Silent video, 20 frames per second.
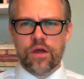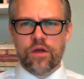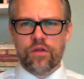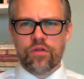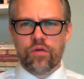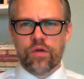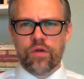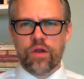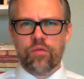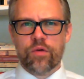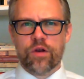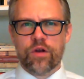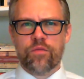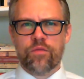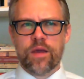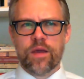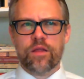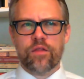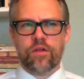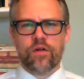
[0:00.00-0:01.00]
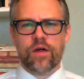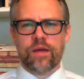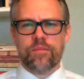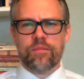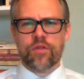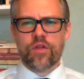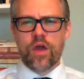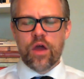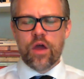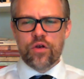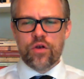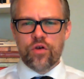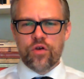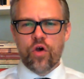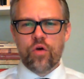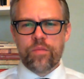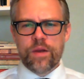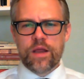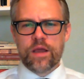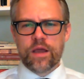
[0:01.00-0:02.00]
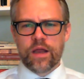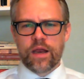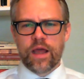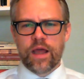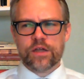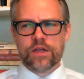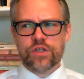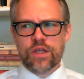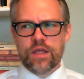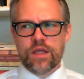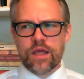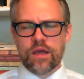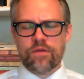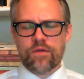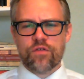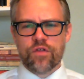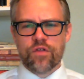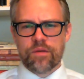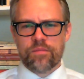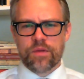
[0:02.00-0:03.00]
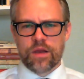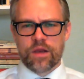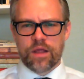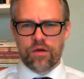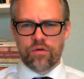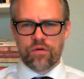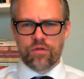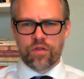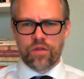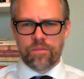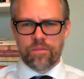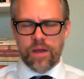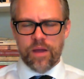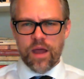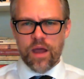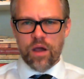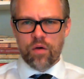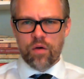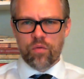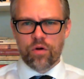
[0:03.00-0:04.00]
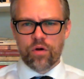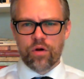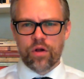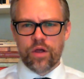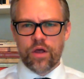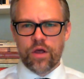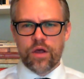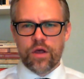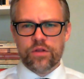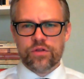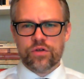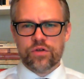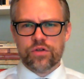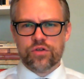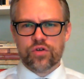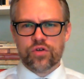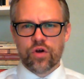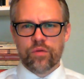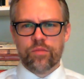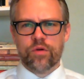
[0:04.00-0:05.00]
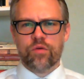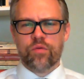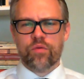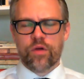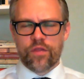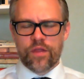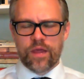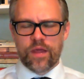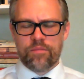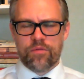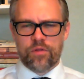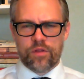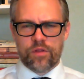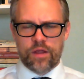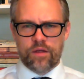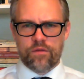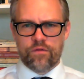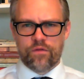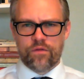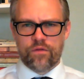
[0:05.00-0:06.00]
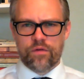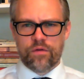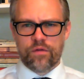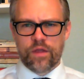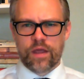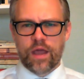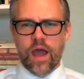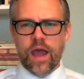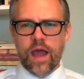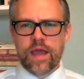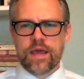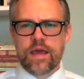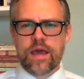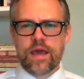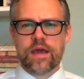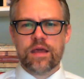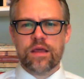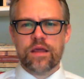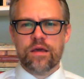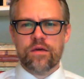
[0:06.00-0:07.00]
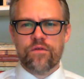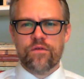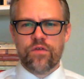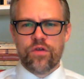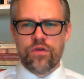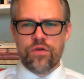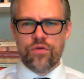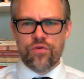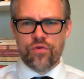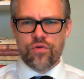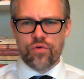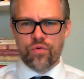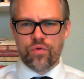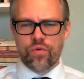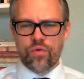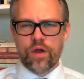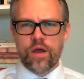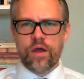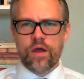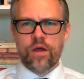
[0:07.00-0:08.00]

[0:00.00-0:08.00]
So here what he's making the claim is nobody can actually give somebody else the power to determine what they believe. Like I can't give you